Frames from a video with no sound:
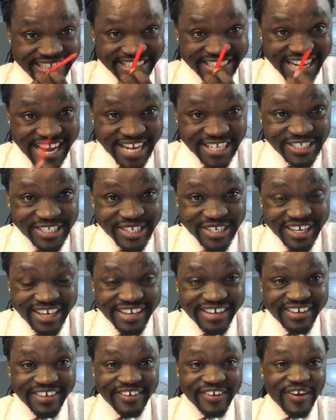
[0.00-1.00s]
G'day to
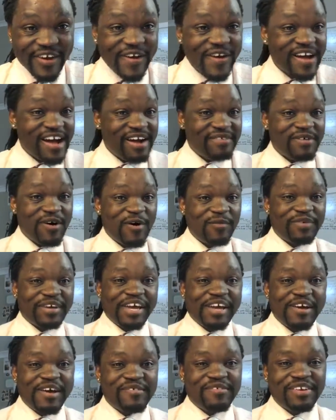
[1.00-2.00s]
you. I'm hoping
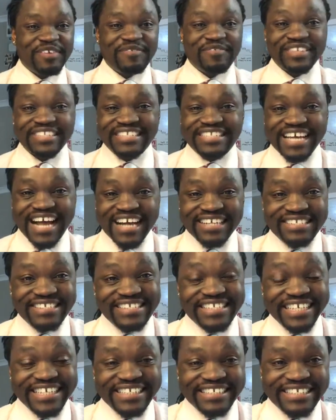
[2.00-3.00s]
you're having a
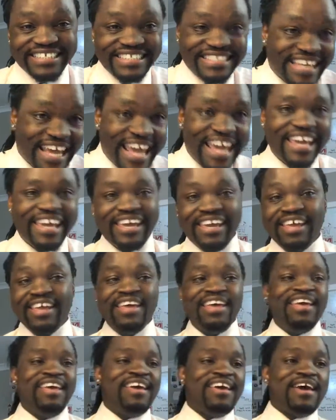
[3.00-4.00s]
fantastic day.
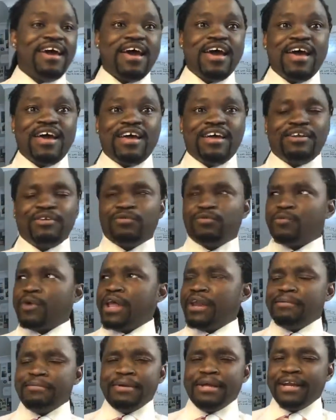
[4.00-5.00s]
And
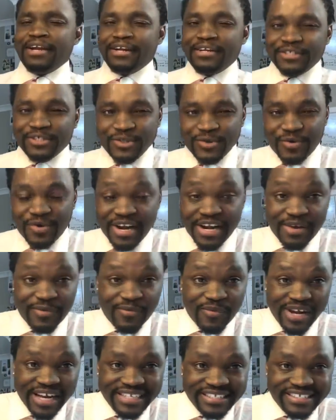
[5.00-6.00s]
wait a minute, it's already
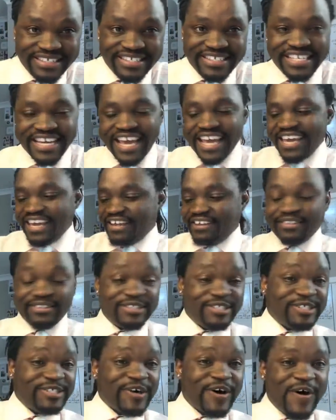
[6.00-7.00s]
Wednesday,
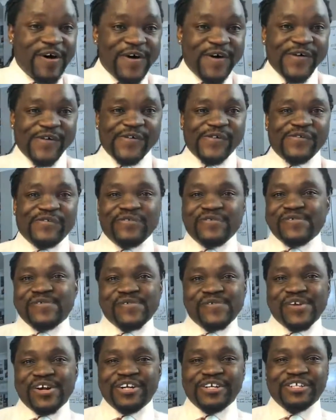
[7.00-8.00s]
so
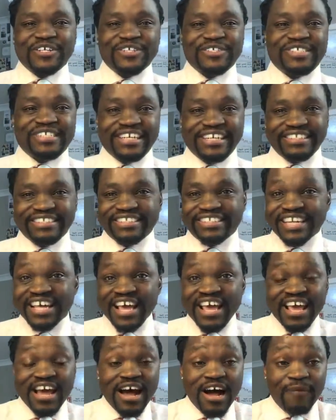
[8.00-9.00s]
one of those things.
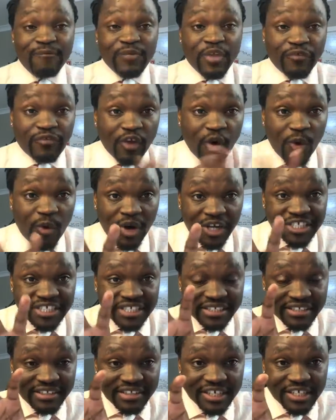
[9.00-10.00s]
Um, if you're
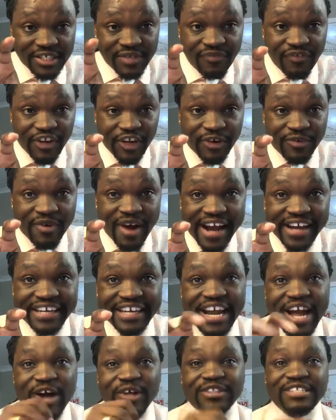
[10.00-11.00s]
watching this video right
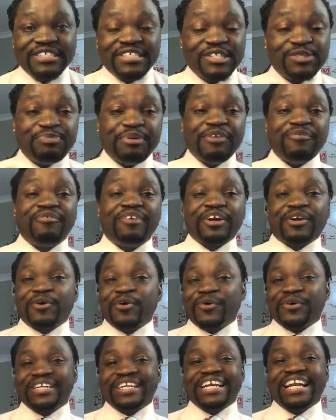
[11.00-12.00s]
now, this is being
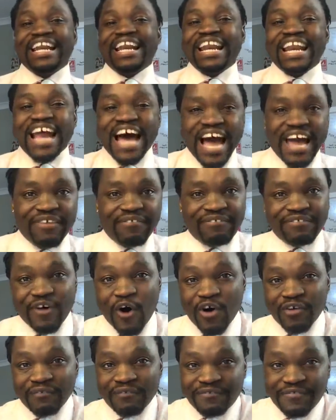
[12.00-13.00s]
recorded live
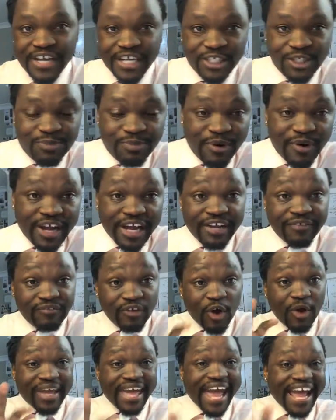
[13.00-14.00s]
on Facebook, and if
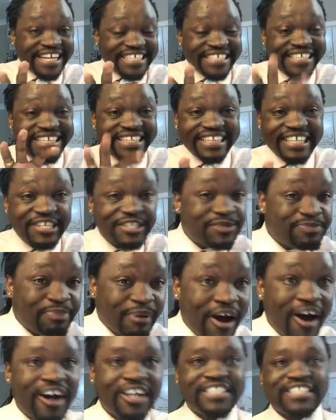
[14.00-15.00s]
you're catching this
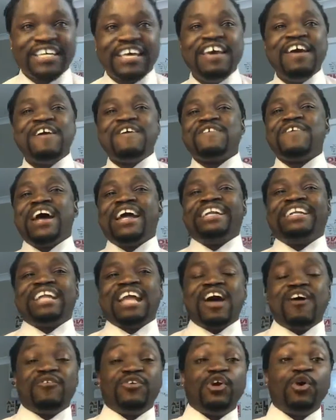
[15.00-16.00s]
part right
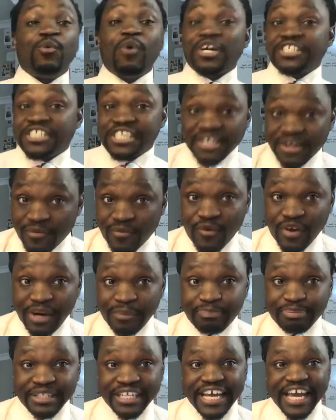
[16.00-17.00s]
now, you're watching a
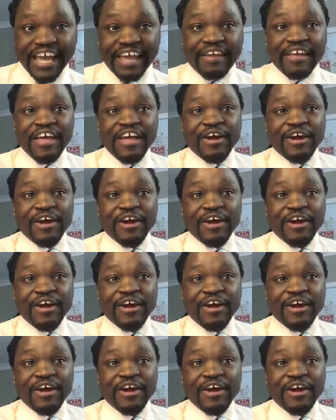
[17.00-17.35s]
replay.